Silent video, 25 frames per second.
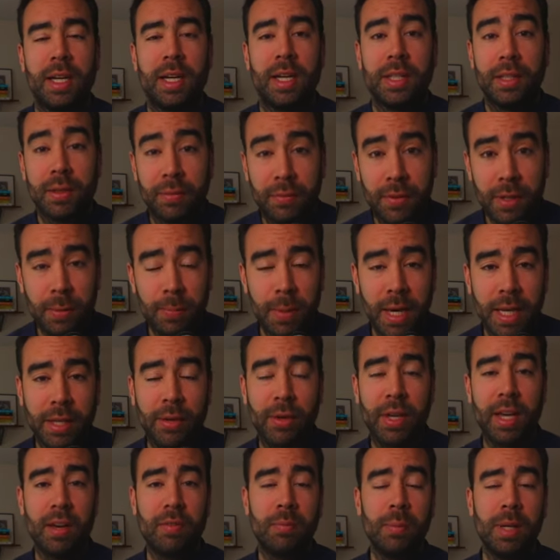The feedback you
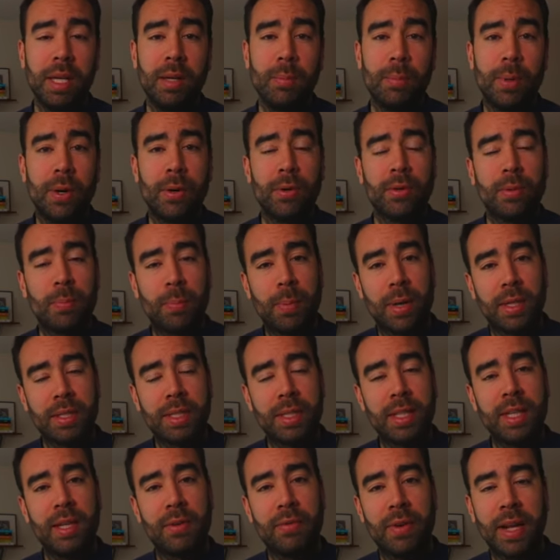give me, both
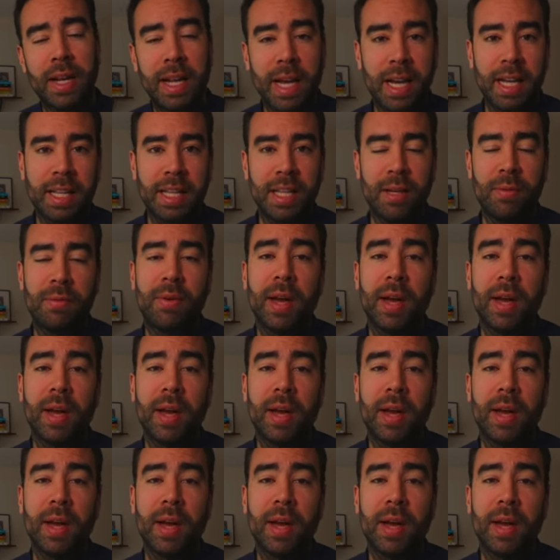positive and negative,